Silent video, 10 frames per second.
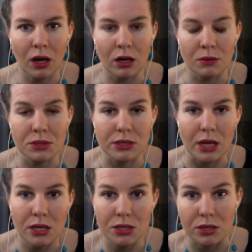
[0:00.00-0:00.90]

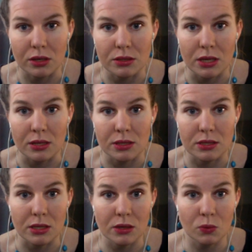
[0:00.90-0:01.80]
stages and
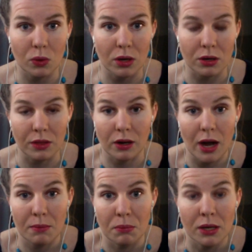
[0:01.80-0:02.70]
see where they're
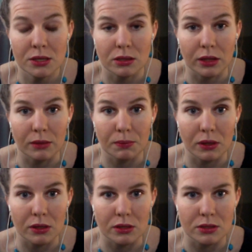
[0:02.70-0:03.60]
at mentally.
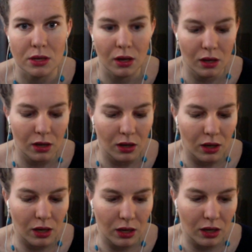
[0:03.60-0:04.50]
Because
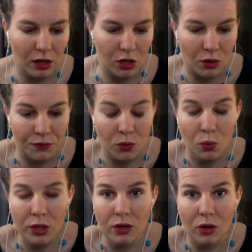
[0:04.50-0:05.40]
if you're
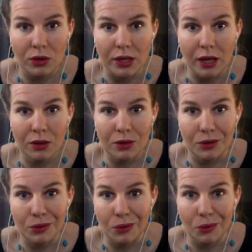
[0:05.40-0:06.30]
working all together,
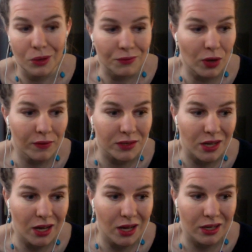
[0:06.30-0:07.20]
if you have
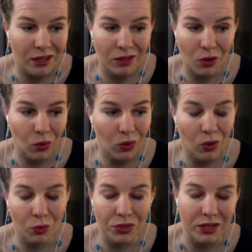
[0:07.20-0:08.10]
anxiety going
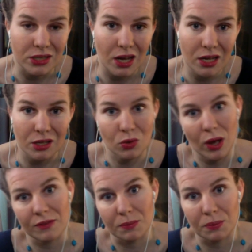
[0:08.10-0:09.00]
on with anxiety, you
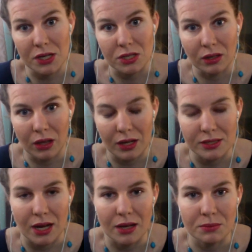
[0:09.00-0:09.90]
have depression a lot of
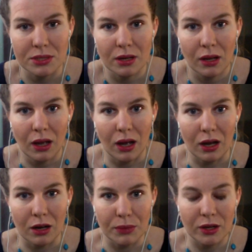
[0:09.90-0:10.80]
times.
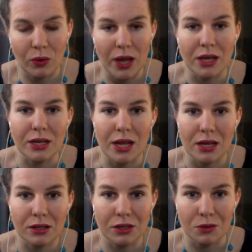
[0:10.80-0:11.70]
They go hand in
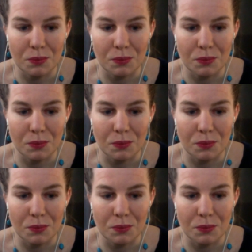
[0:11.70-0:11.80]
hand a good